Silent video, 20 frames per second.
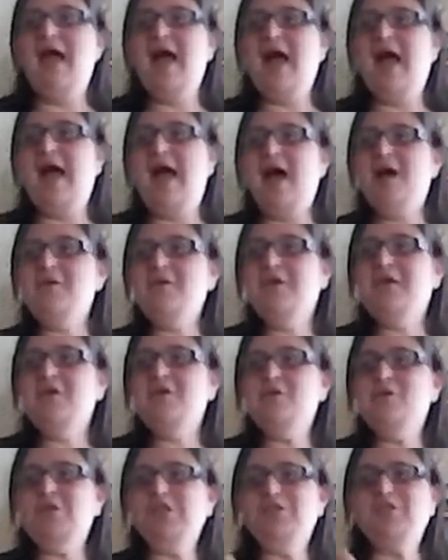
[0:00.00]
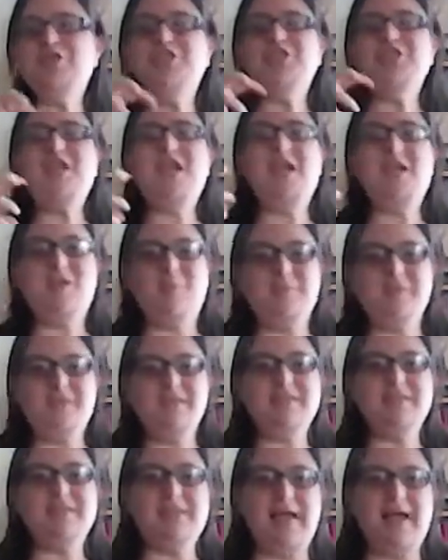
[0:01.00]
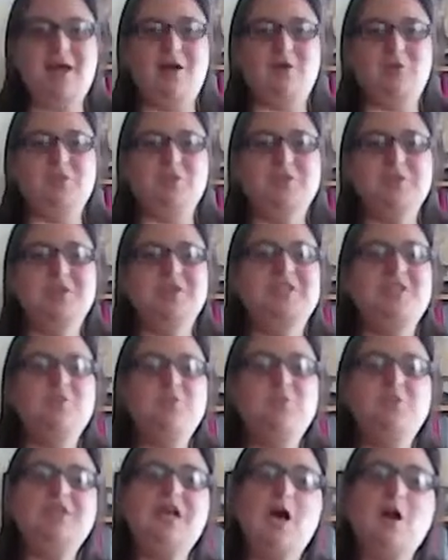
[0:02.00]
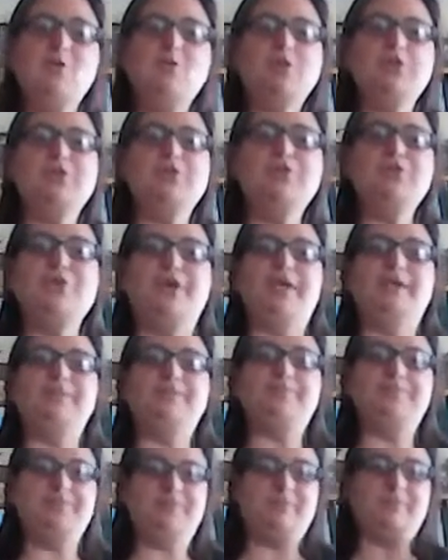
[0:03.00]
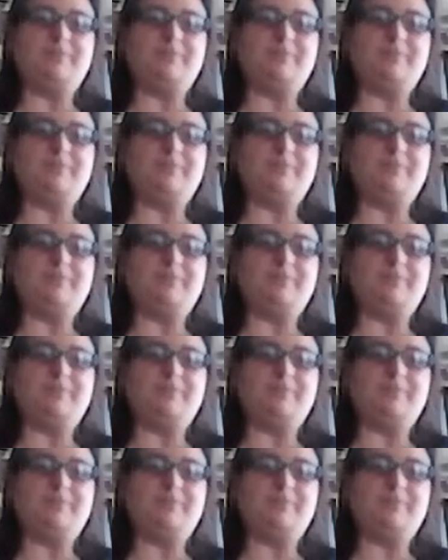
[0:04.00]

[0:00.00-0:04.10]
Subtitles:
How can you shape the sound? You see, what I was doing